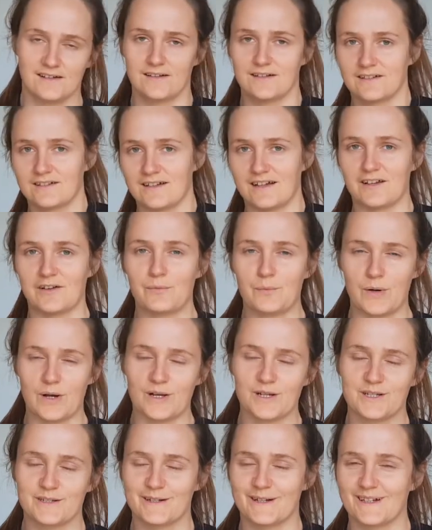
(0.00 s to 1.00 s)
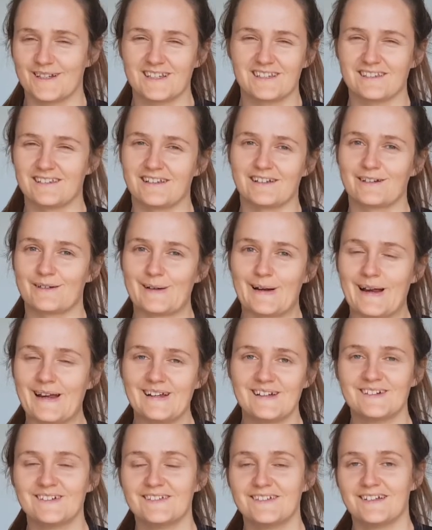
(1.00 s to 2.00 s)
kind of posture. It doesn't look
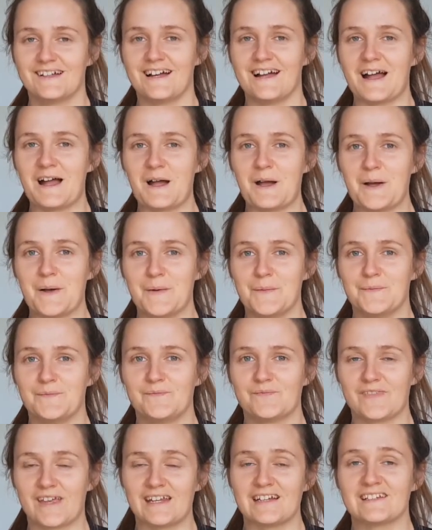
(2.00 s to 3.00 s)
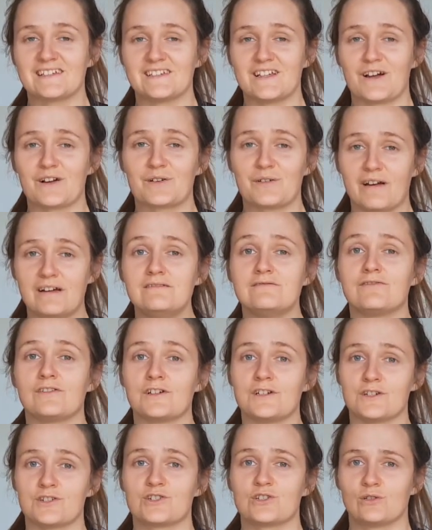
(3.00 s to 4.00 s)
great. And it's not great
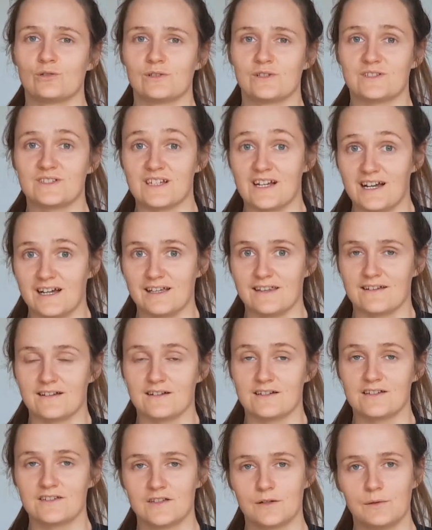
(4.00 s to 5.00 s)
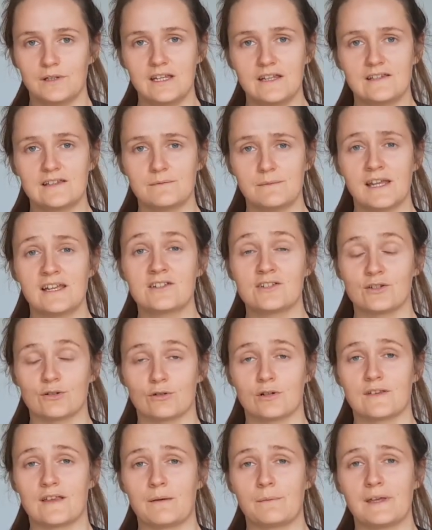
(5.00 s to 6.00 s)
for your shoulders either. So we need to make
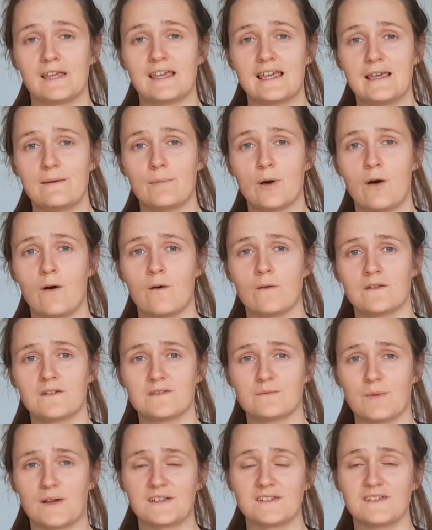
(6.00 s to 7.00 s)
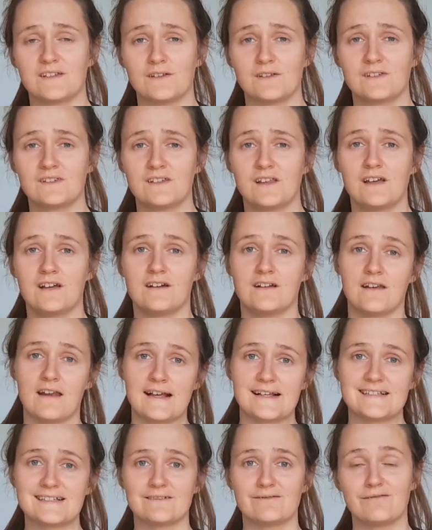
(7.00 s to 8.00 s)
sure that we keep all those muscles
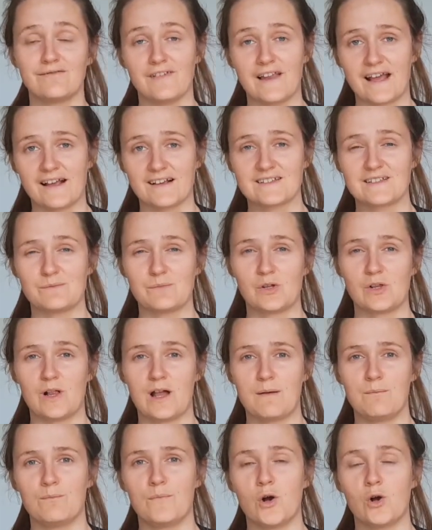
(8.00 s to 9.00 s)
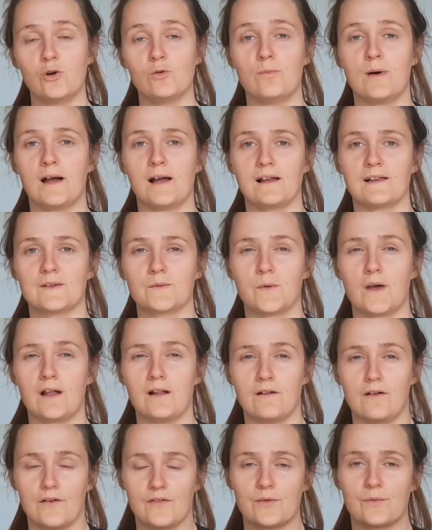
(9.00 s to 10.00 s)
nice and flexible and mobile as
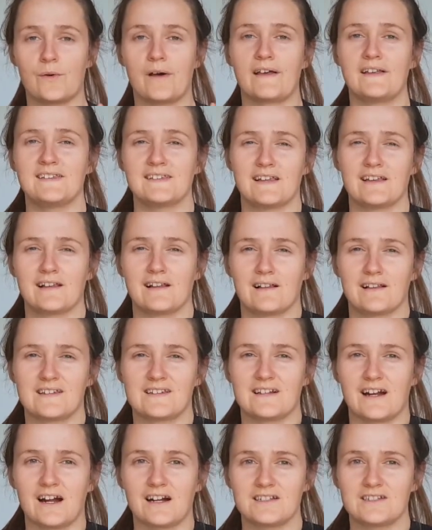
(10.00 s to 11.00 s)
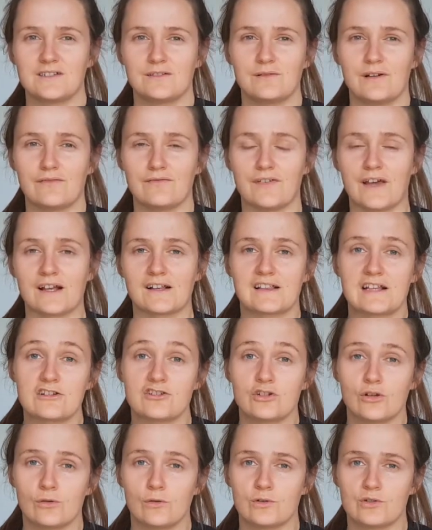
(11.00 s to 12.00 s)
well. Otherwise it'll start to affect the
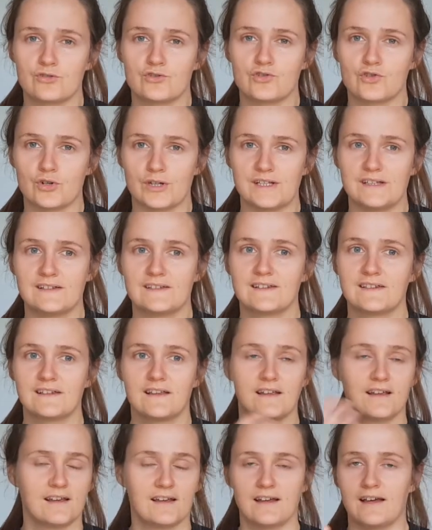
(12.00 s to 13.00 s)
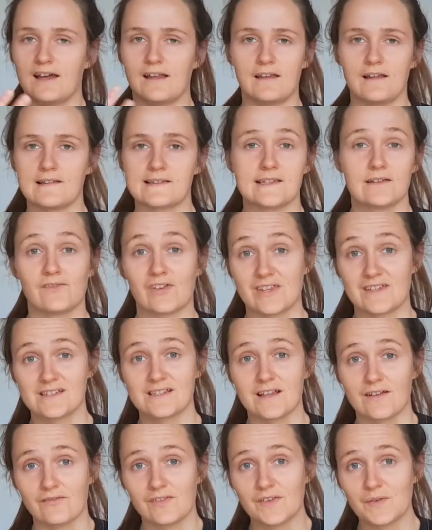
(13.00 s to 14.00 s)
shoulder joints and lots of other
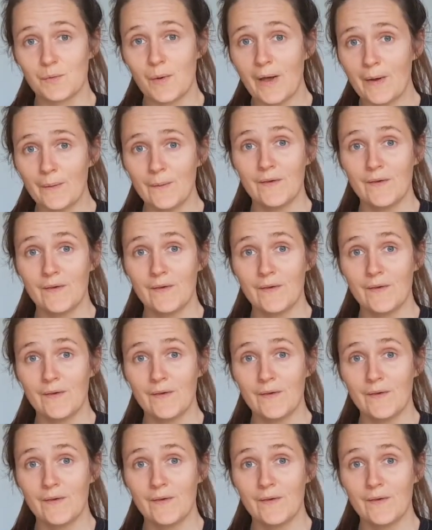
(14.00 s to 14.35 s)
stuff as well.